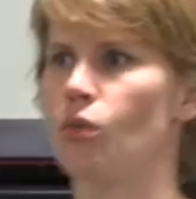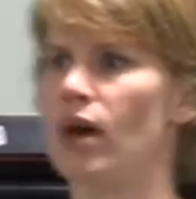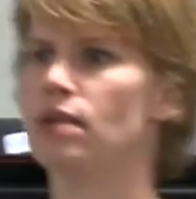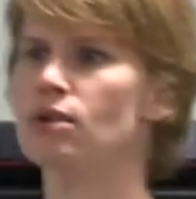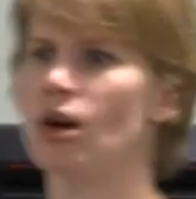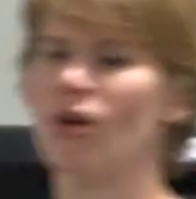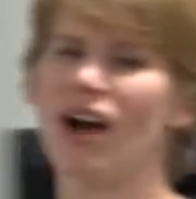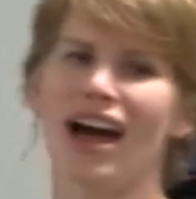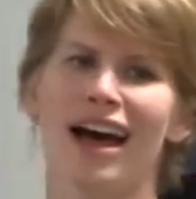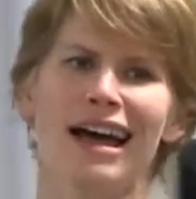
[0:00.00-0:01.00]
when you go,
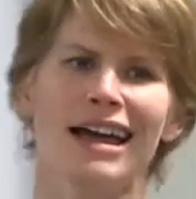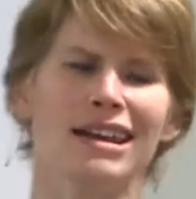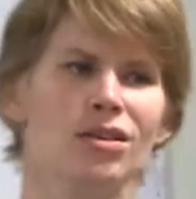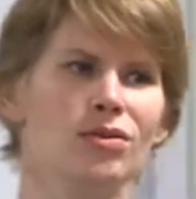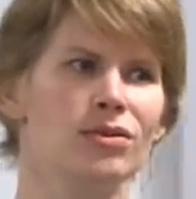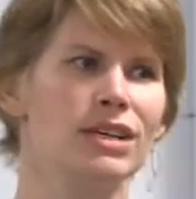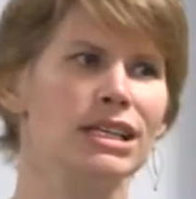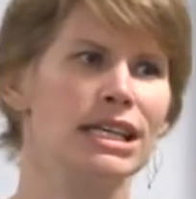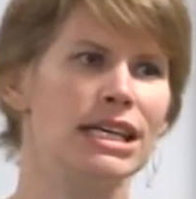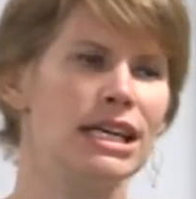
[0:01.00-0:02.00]
I don't
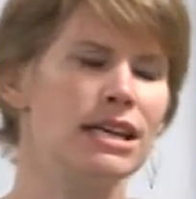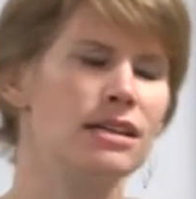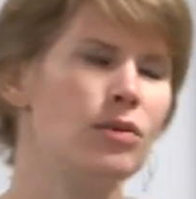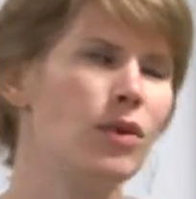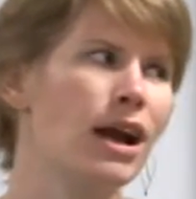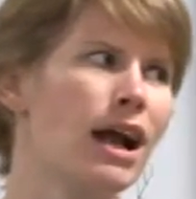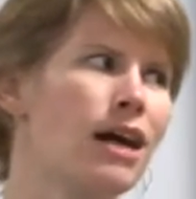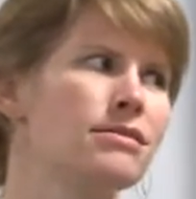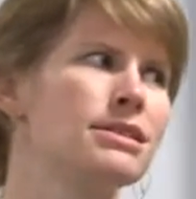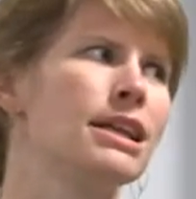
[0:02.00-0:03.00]
really need to work
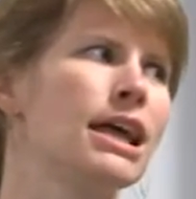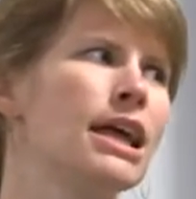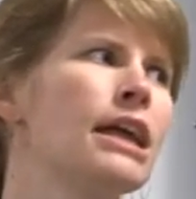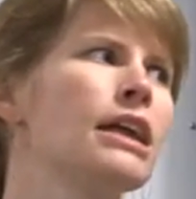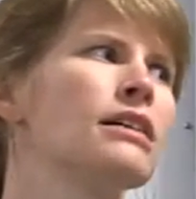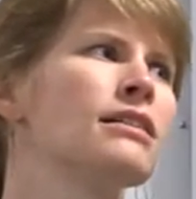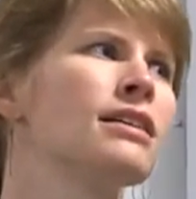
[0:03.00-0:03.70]
out today.